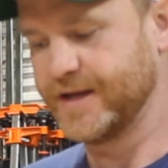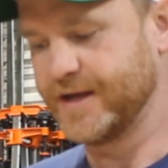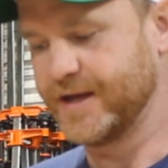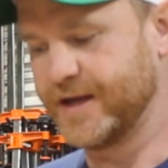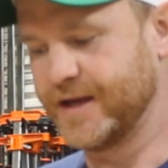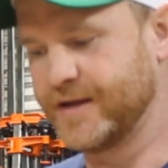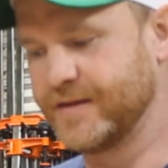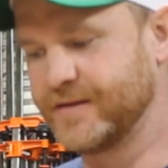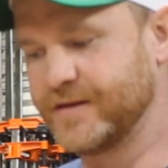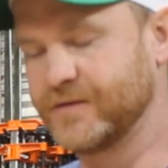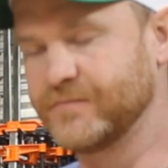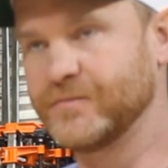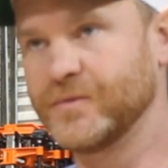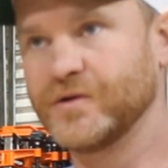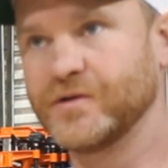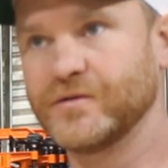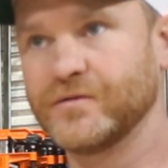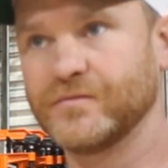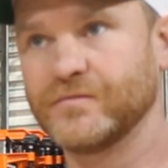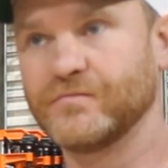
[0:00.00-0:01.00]
and
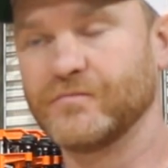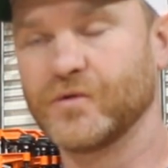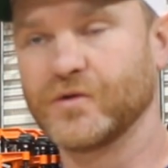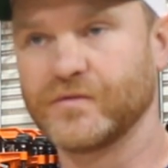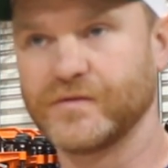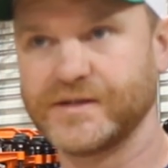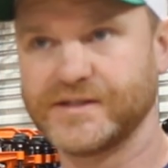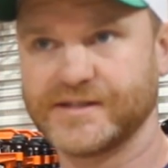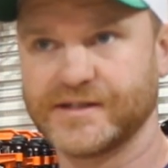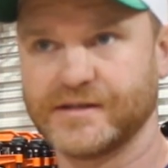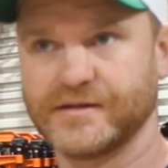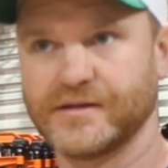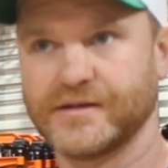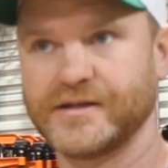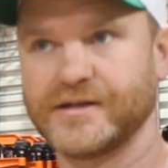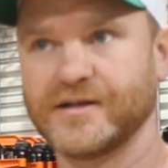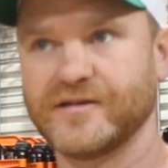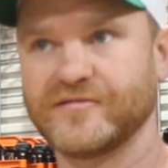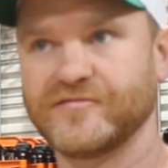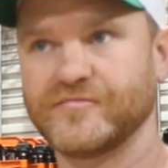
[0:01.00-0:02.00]
then more
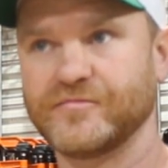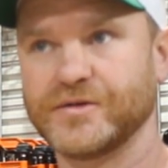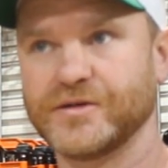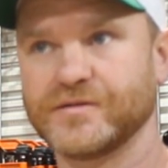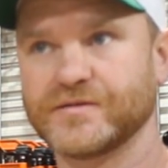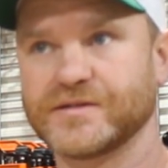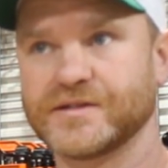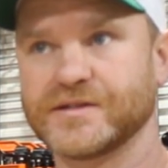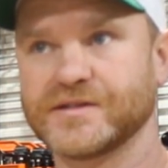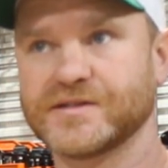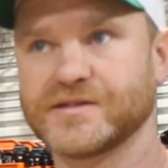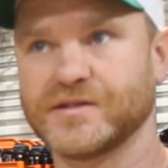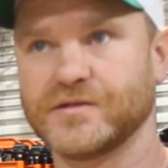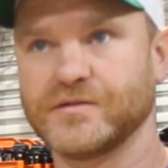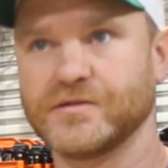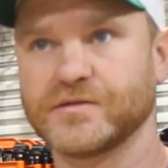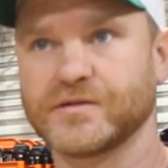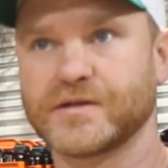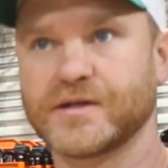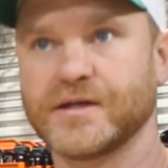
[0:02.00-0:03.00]
recently I've built a
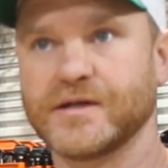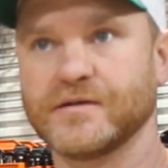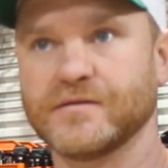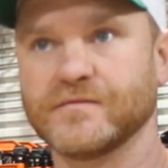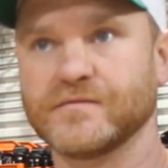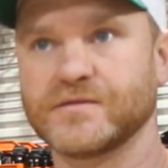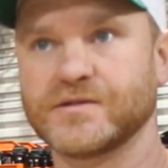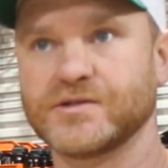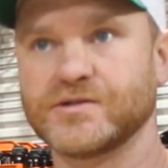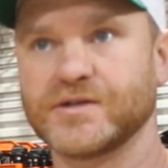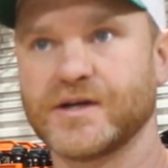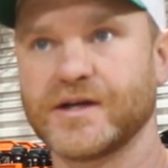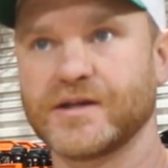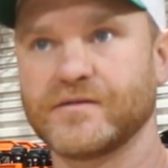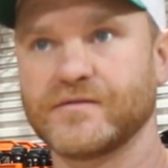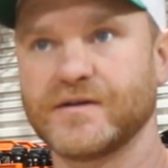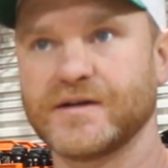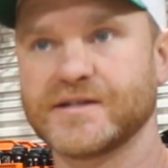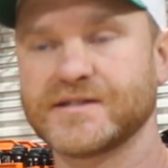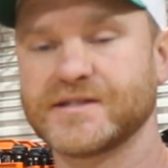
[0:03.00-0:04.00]
solar kiln to dry
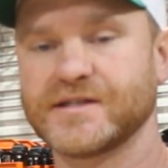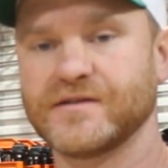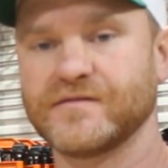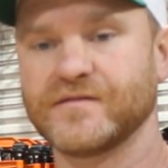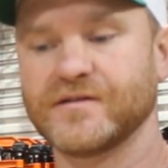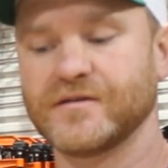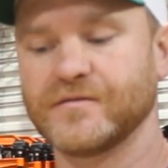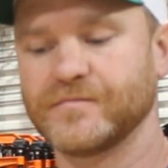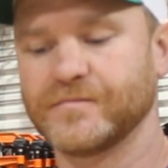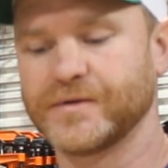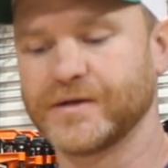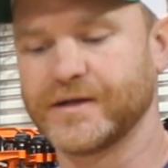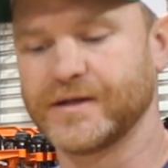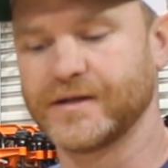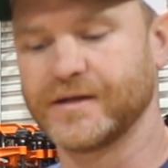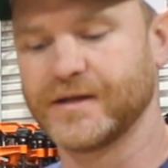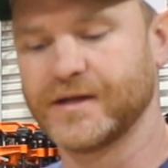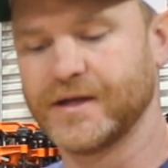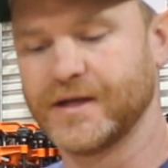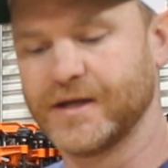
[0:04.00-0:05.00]
the rest of it.
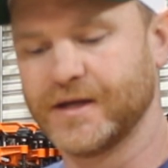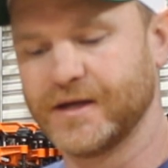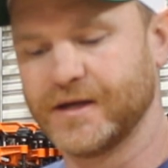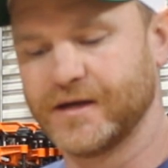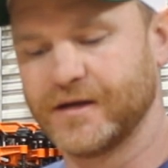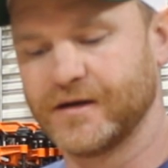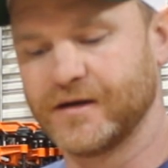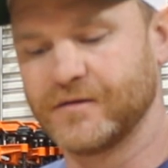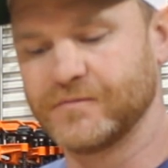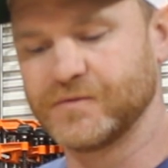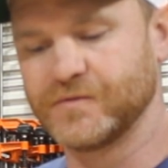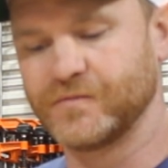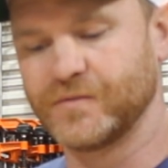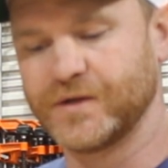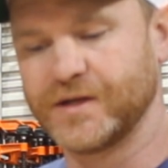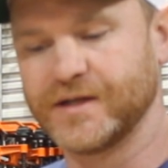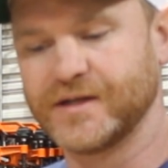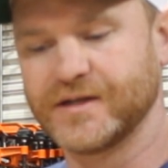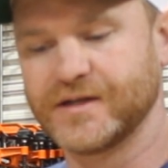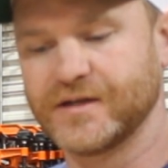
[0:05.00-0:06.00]
But
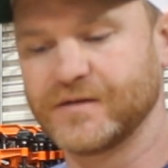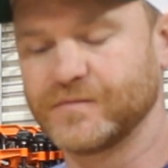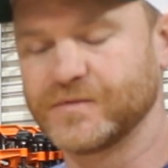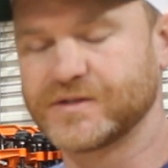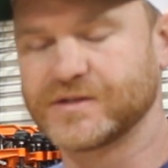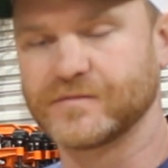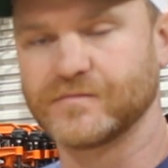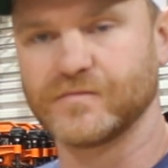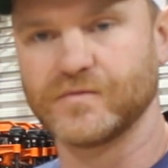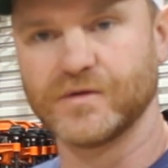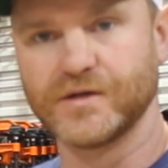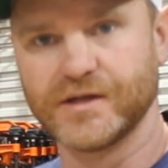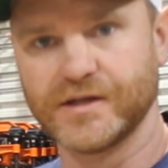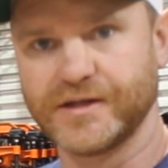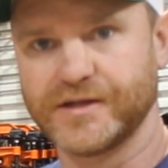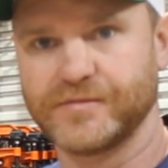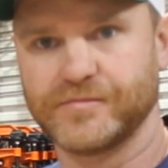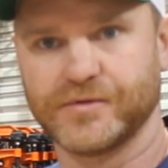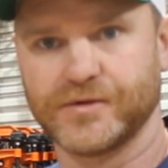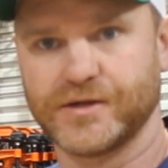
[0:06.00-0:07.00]
we ended up with some
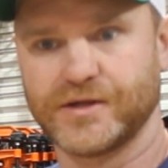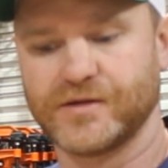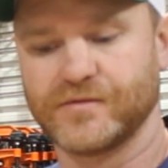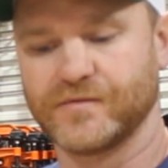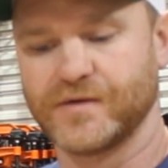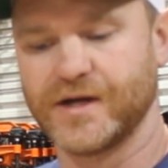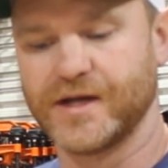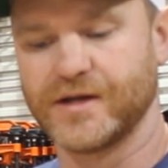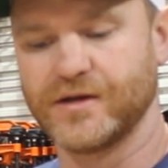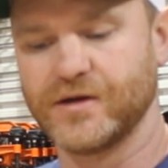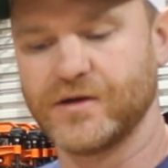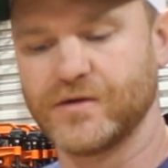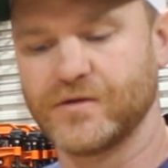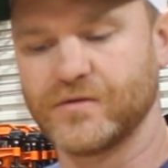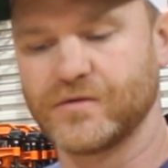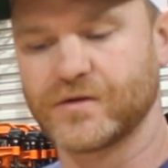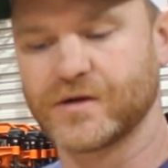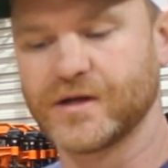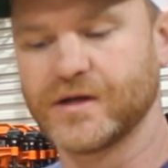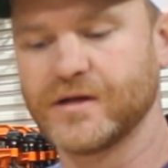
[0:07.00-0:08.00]
really pretty red
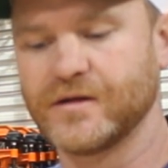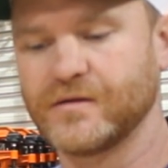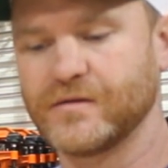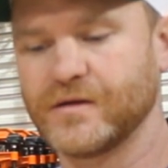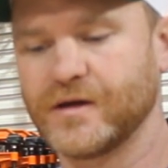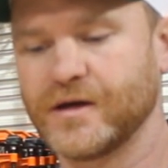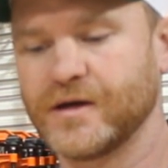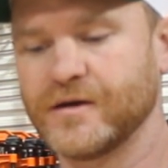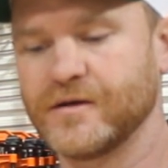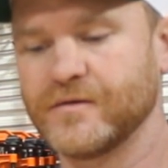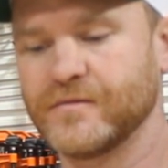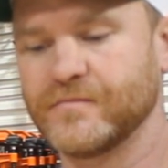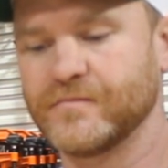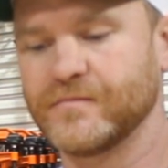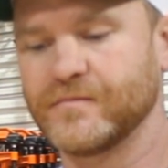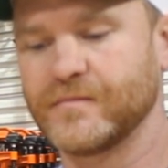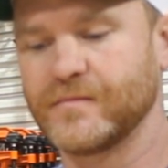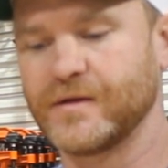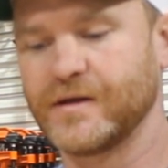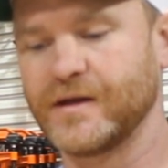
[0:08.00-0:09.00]
oak,
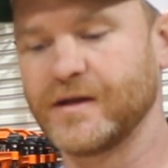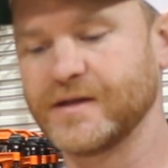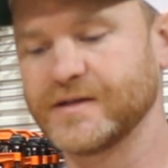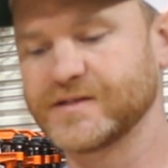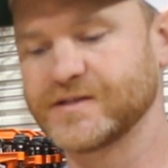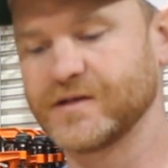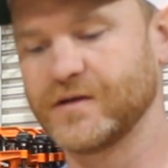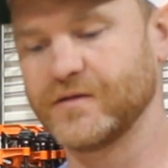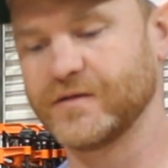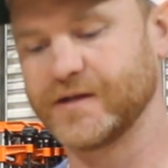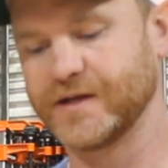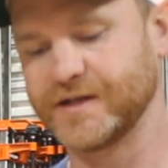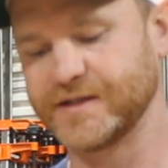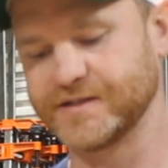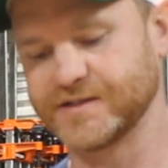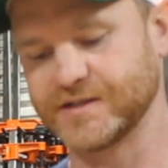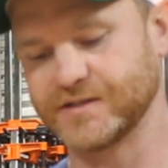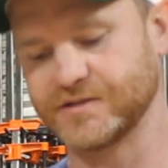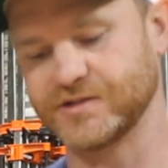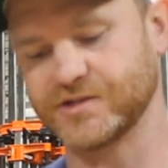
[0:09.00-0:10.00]
and it's all
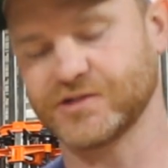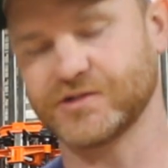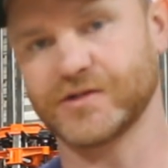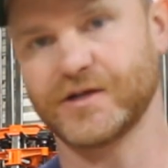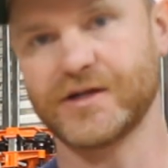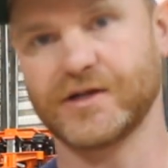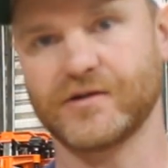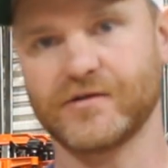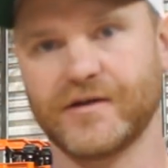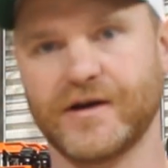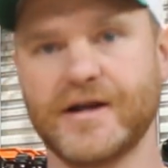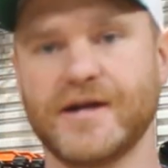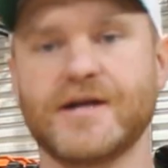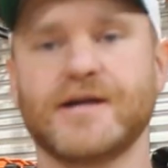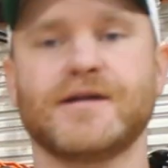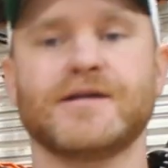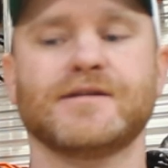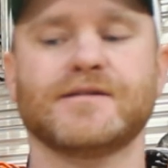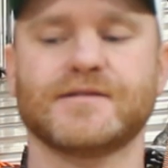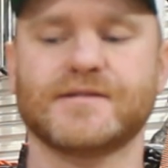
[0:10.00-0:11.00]
nice and straight
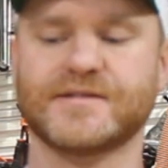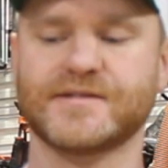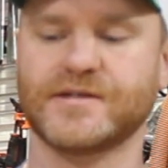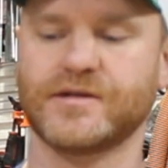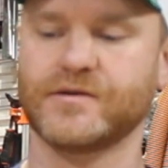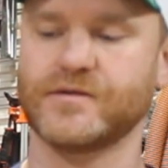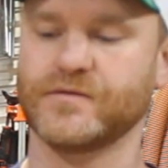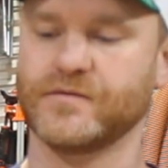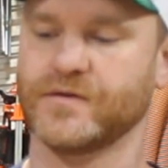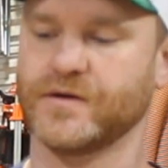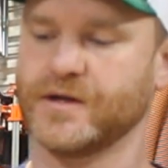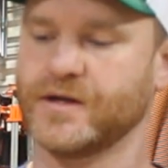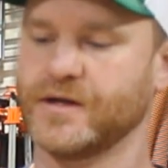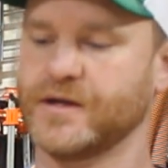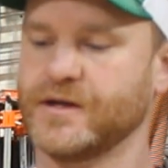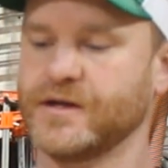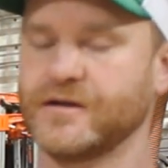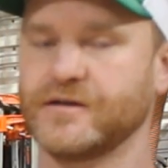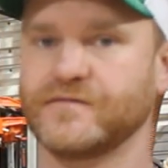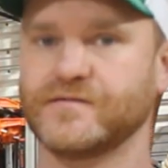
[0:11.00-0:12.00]
grained. So
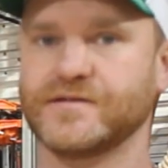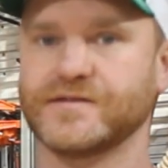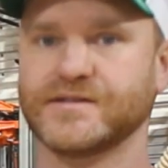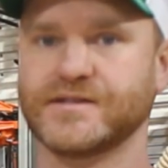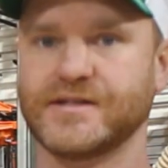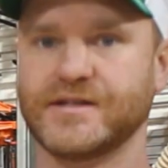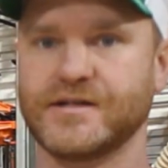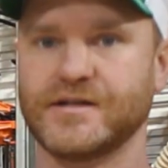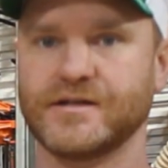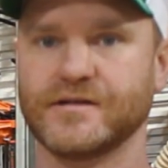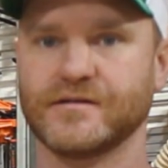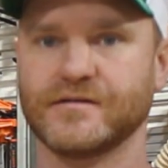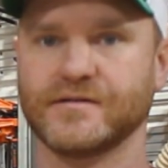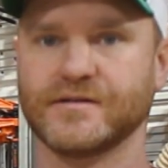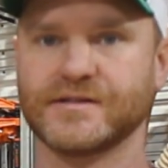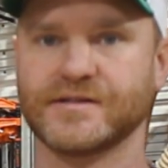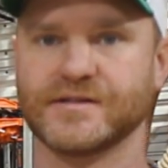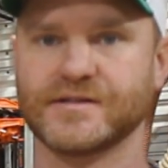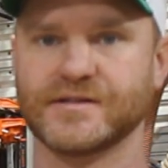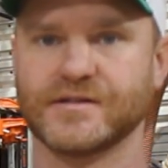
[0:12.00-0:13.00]
if you see here,
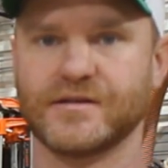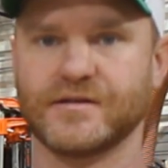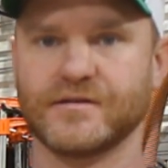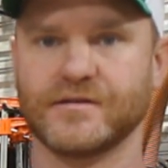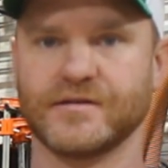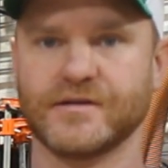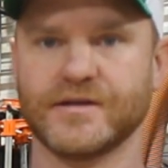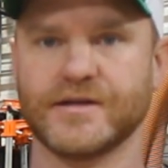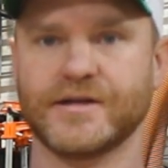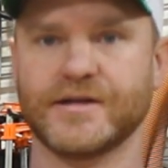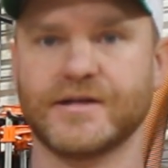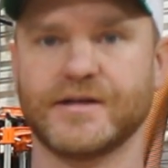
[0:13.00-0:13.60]
this is all,